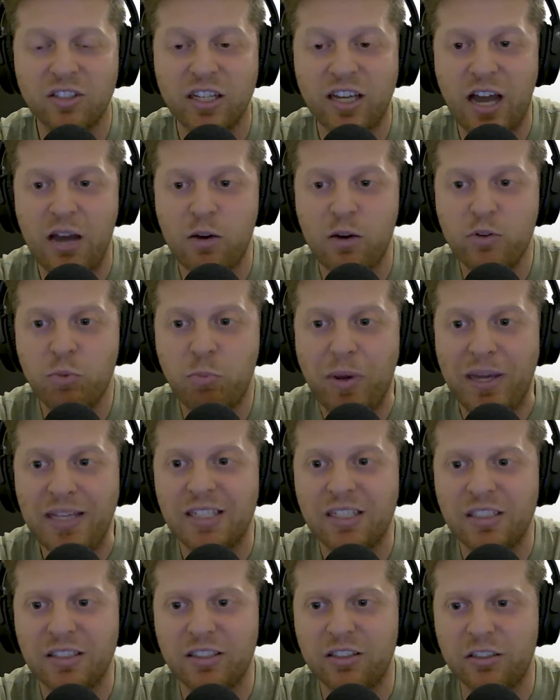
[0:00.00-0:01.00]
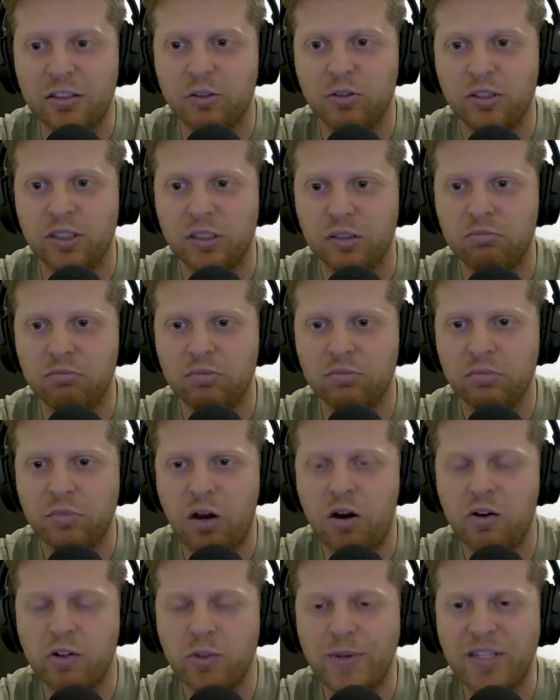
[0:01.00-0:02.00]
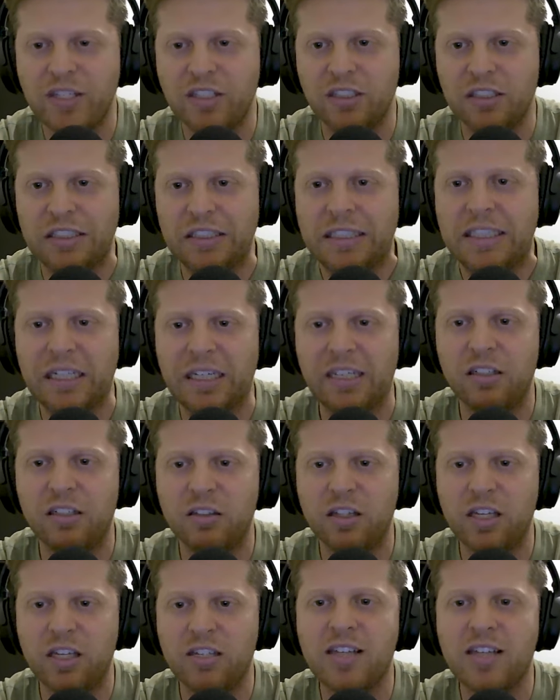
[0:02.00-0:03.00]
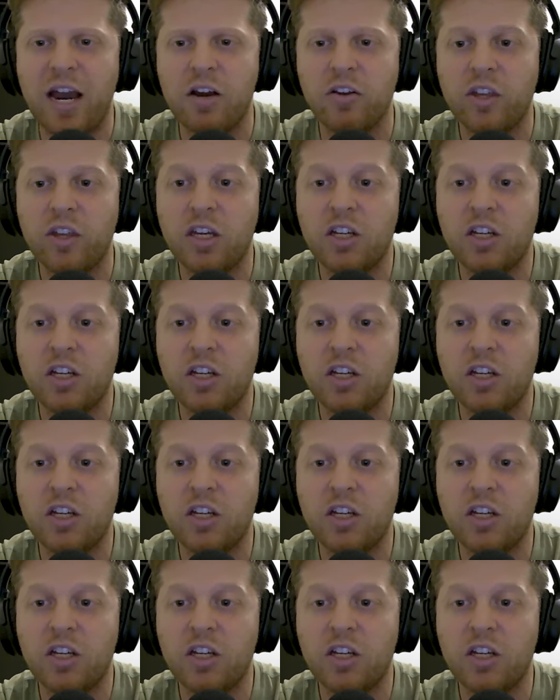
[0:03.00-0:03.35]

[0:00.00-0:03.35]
Like I was basically leading the entire thing,